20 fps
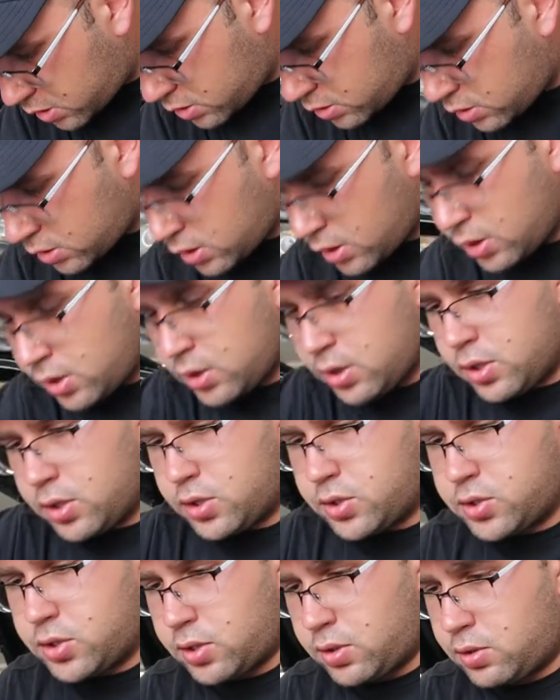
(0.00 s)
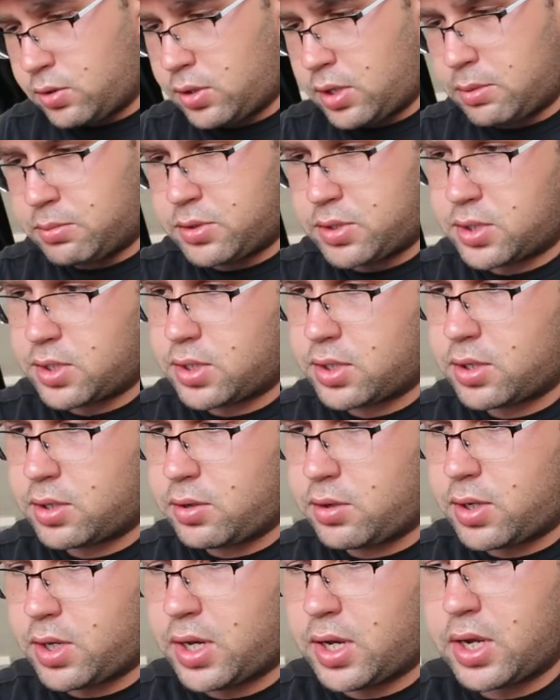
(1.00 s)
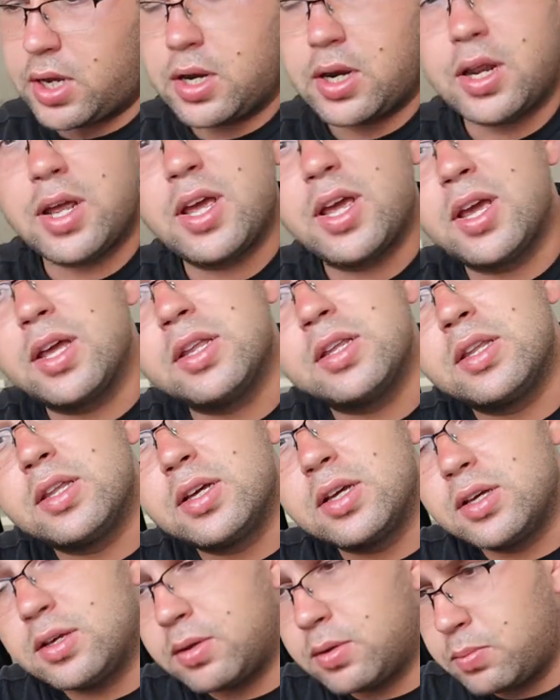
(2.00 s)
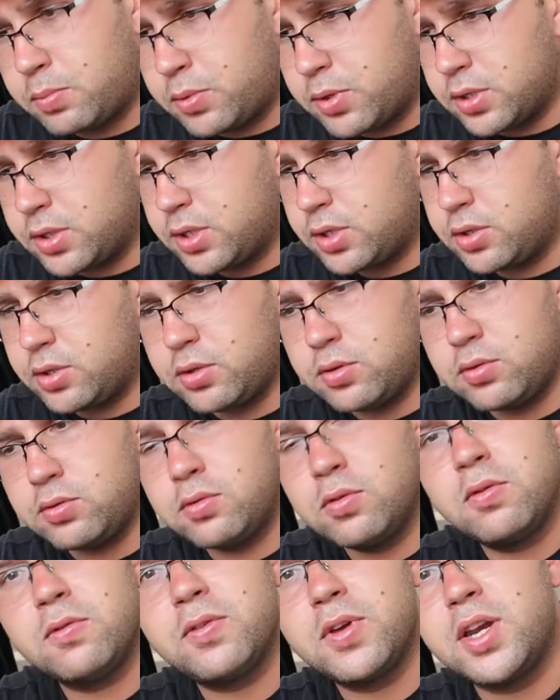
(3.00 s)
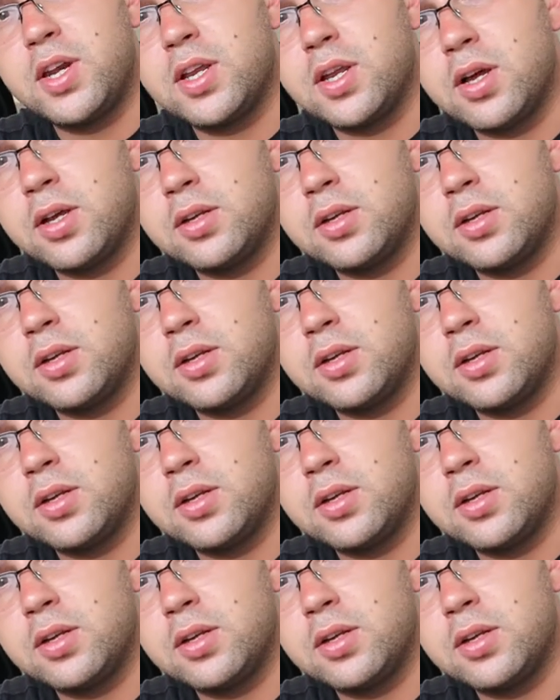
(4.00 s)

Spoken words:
in. So I'm just gonna go ahead and put the new fitting